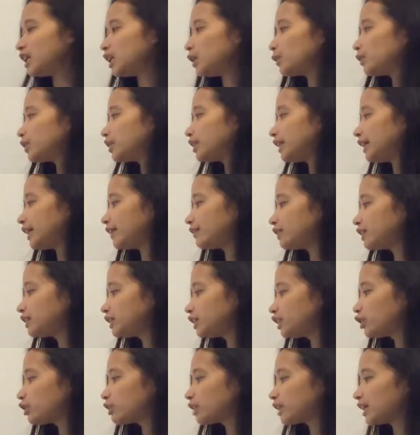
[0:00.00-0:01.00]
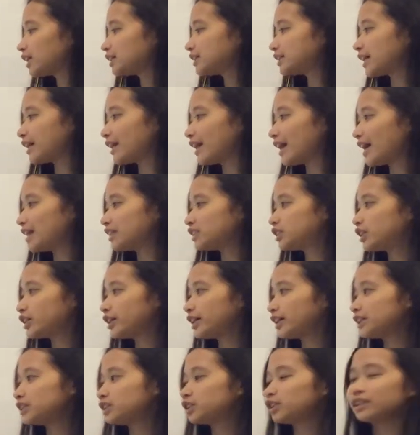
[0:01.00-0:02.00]
it will leave the nucleus and enter
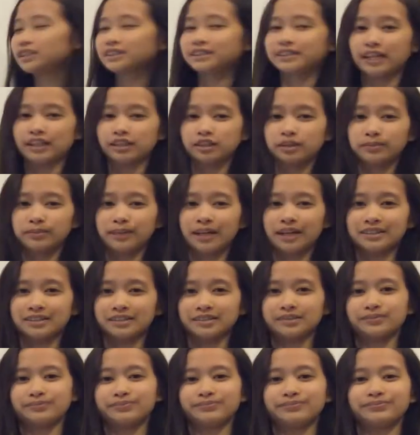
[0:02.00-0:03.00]
into the cytoplasm.